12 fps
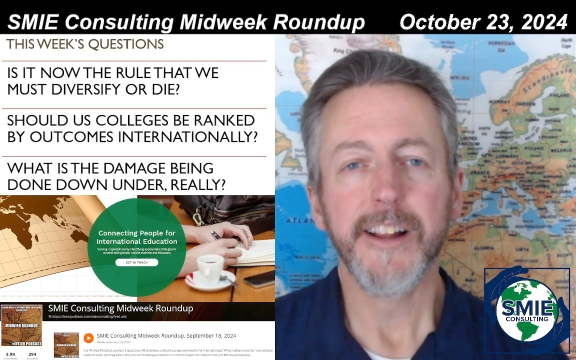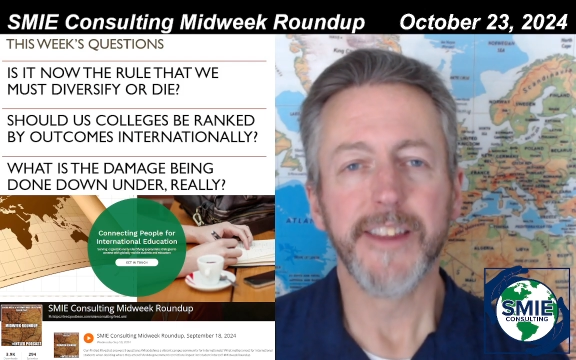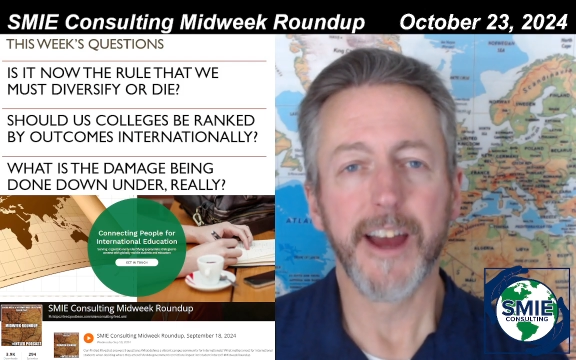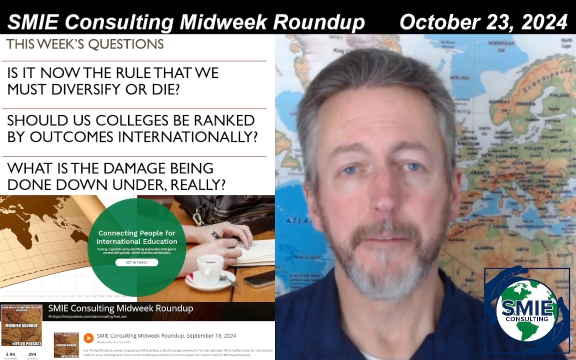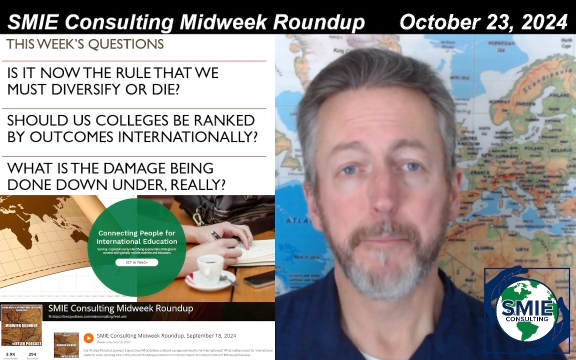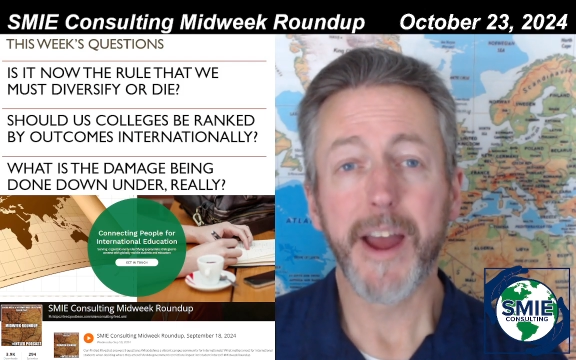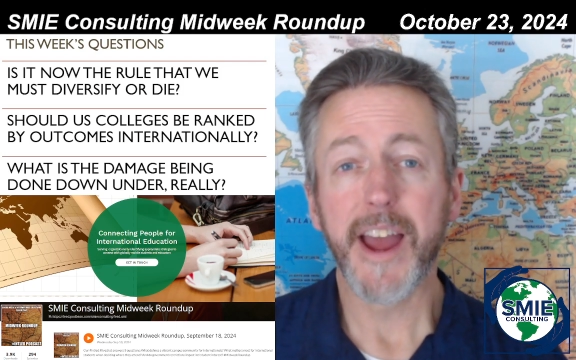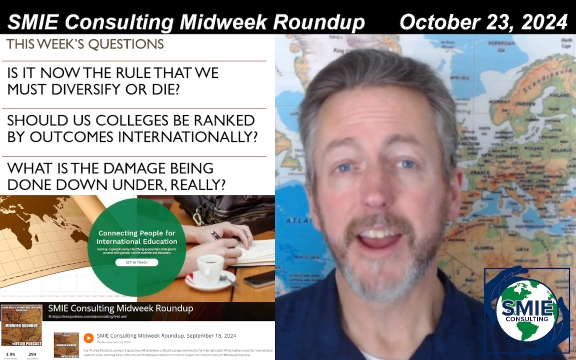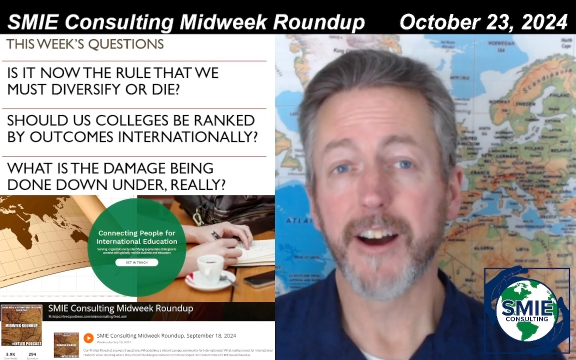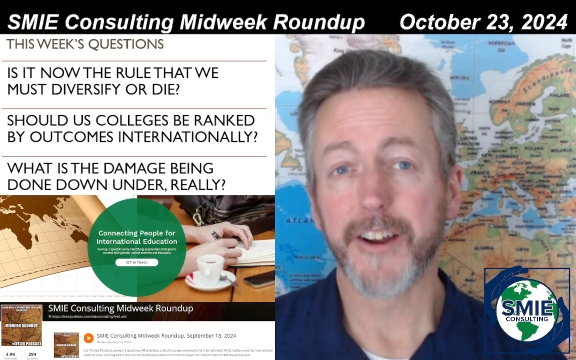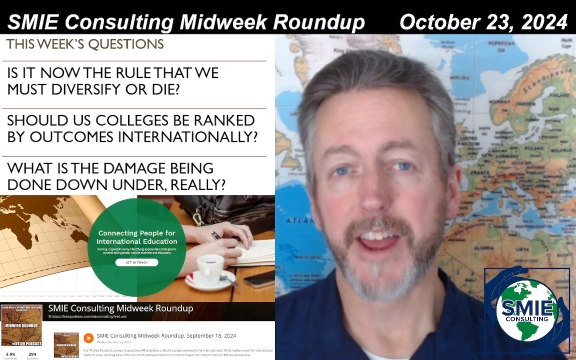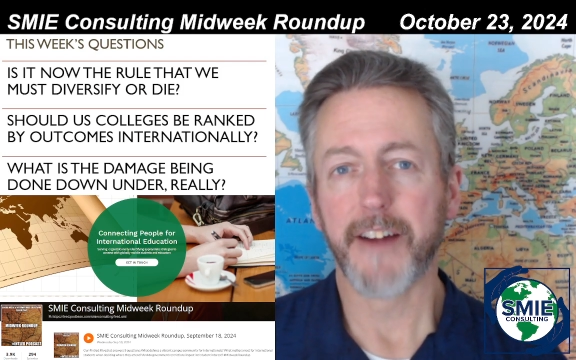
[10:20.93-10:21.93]
that pay
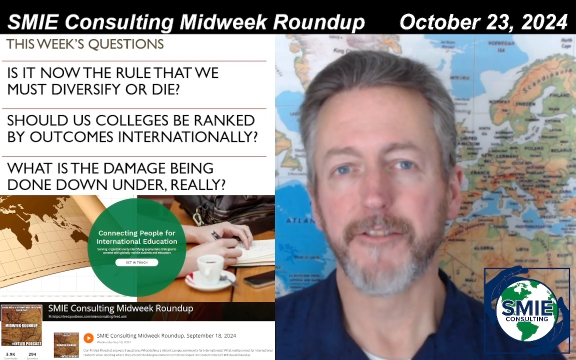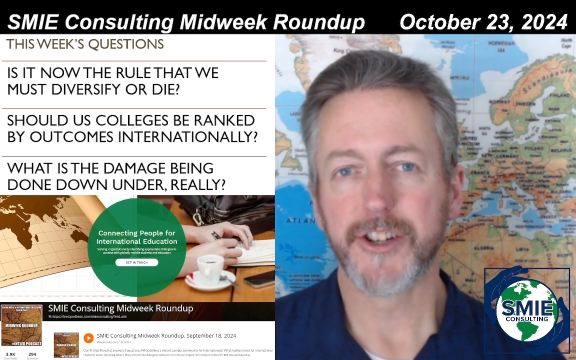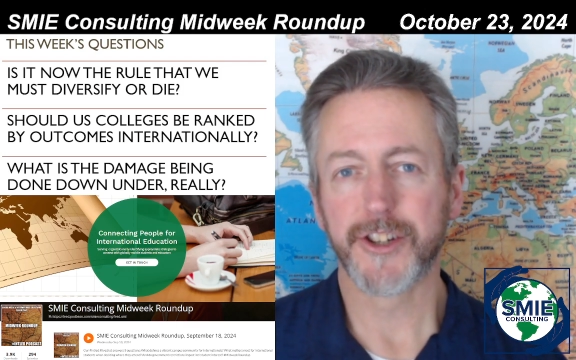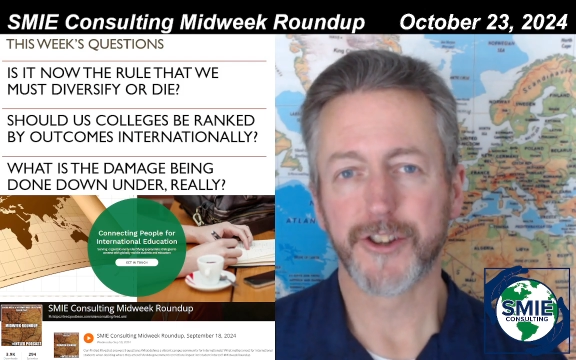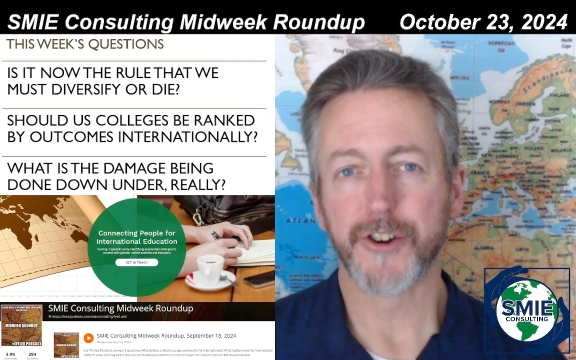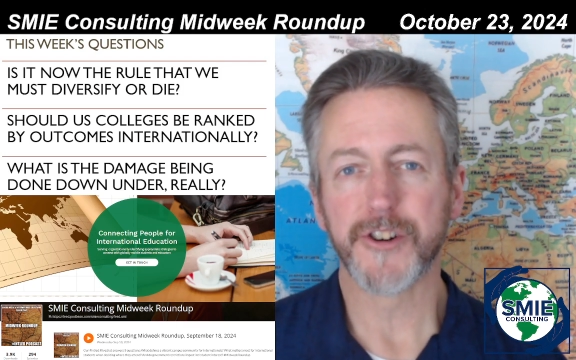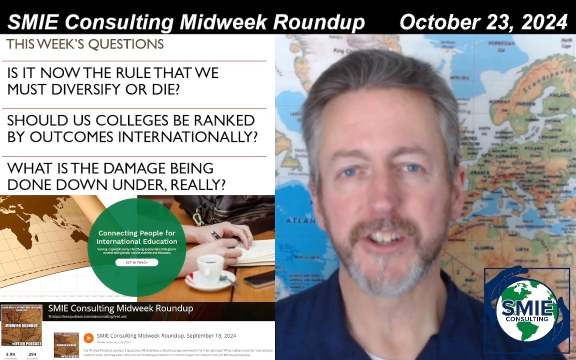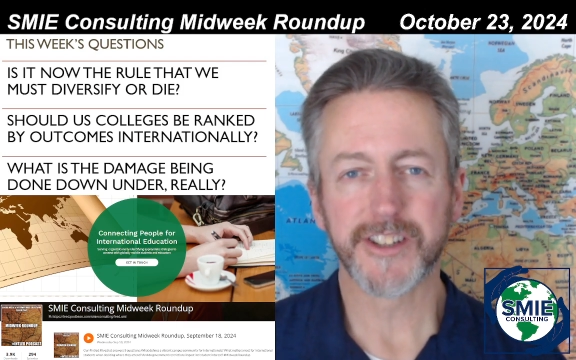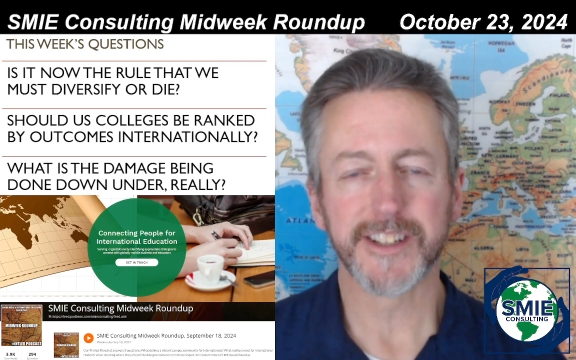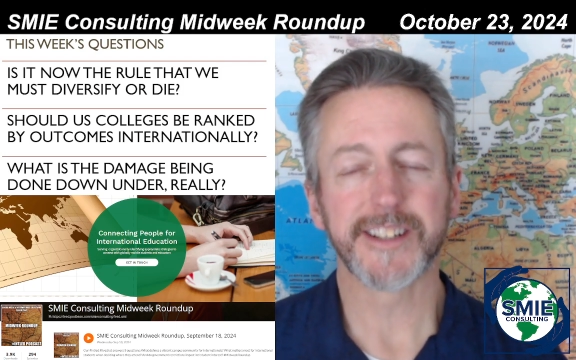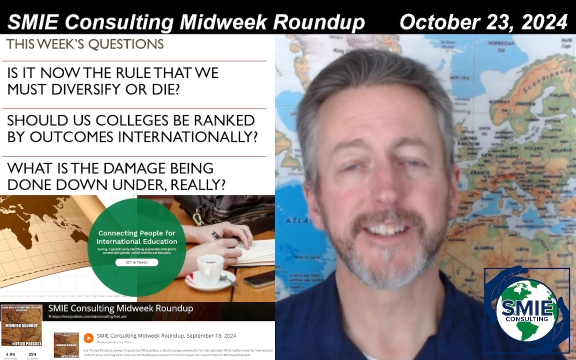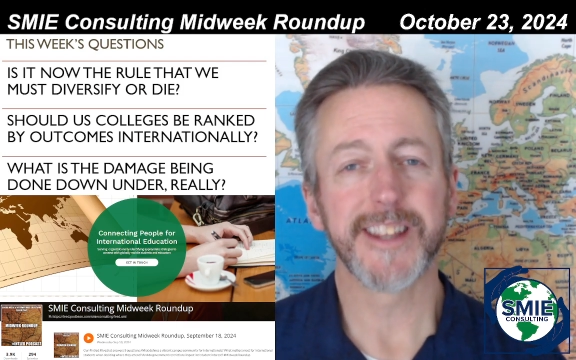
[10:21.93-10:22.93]
on average
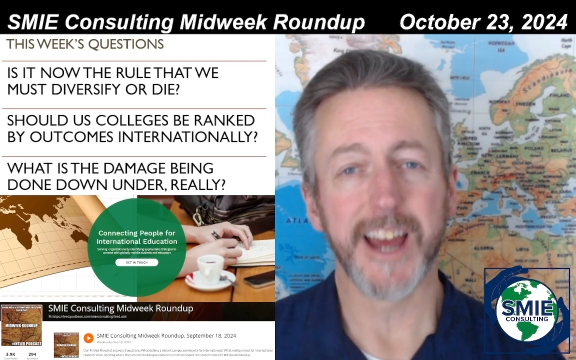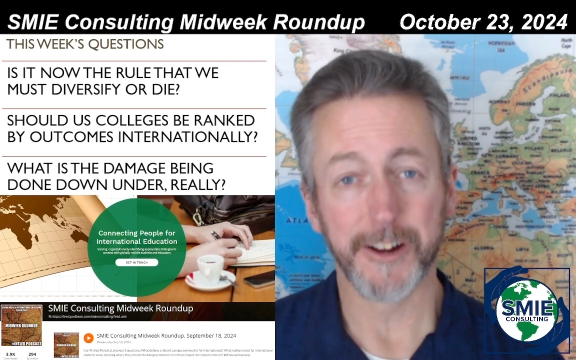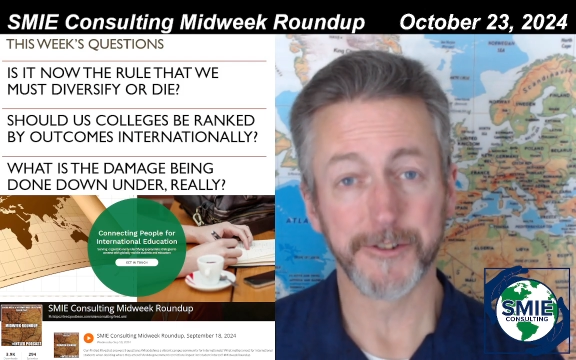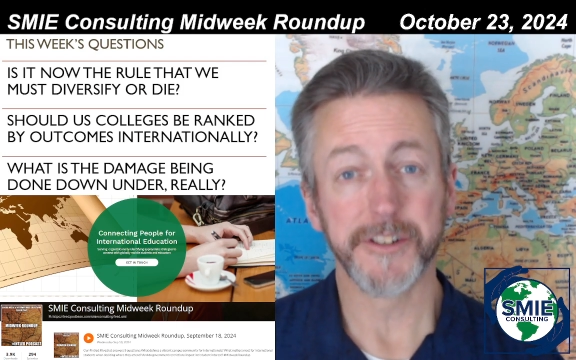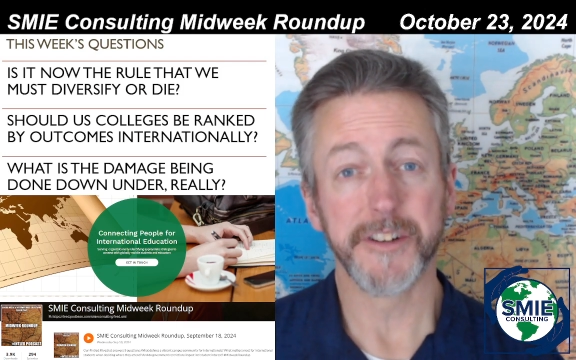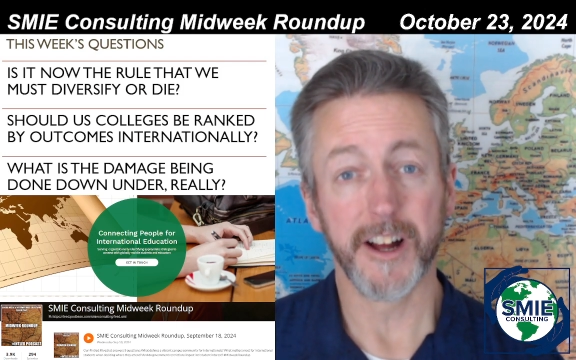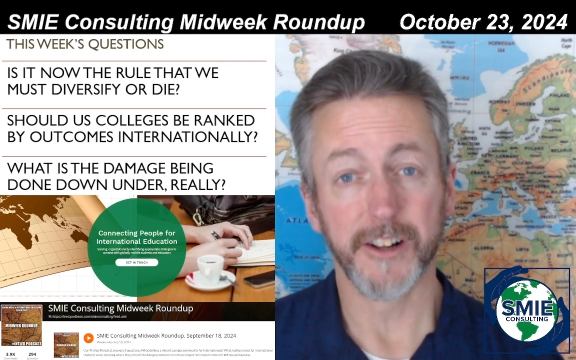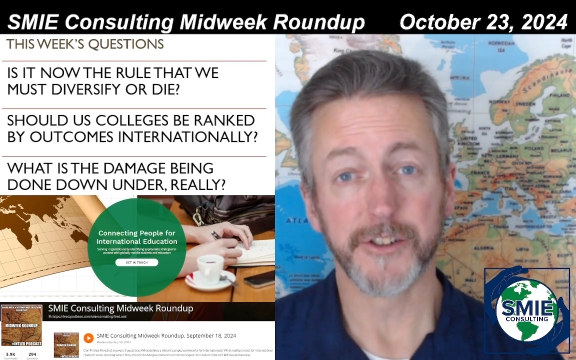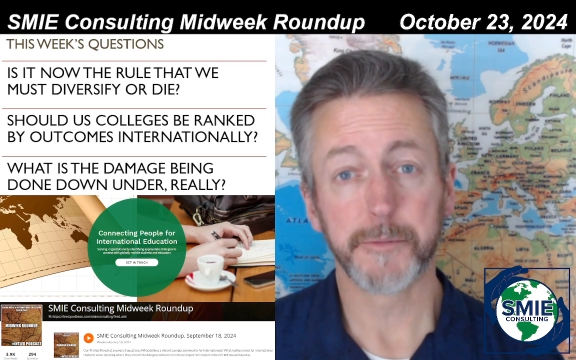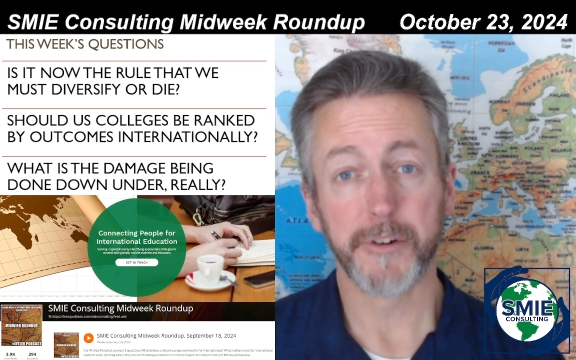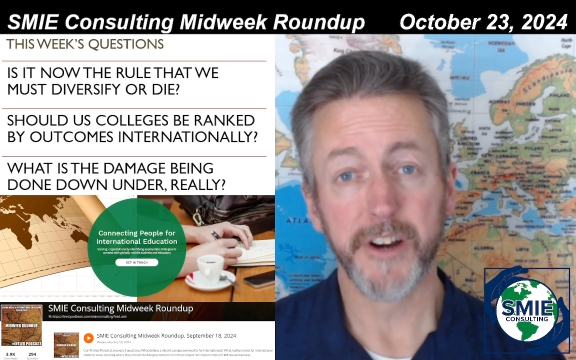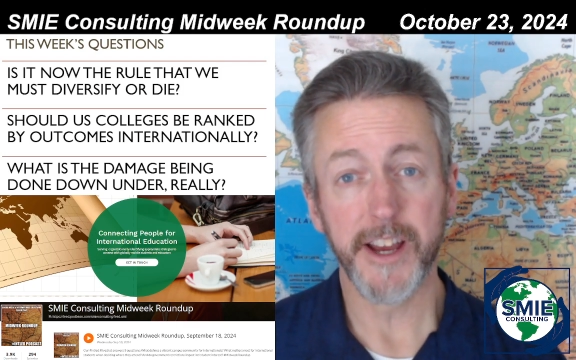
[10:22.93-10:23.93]

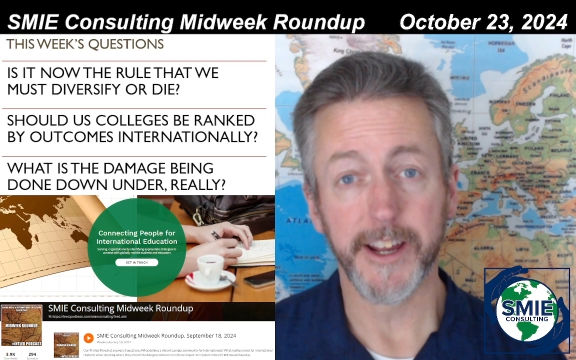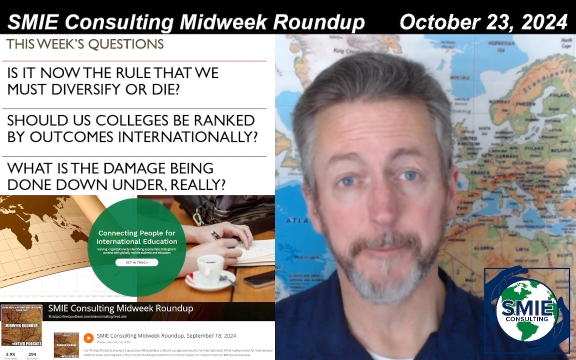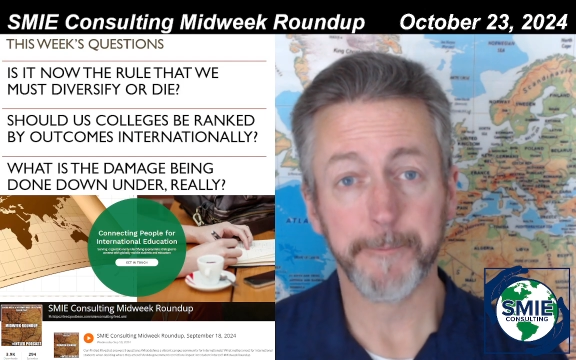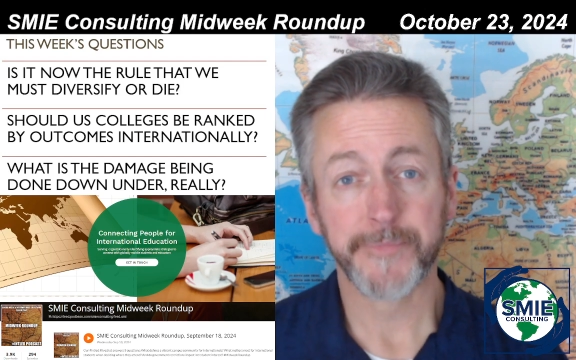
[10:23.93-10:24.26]
$36,000 per head.